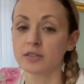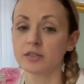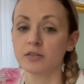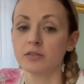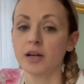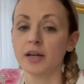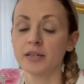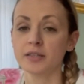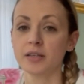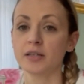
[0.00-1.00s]
So I
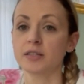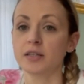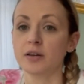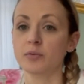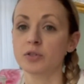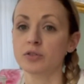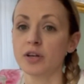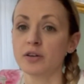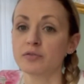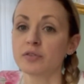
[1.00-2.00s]
decided I want to
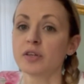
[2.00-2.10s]
have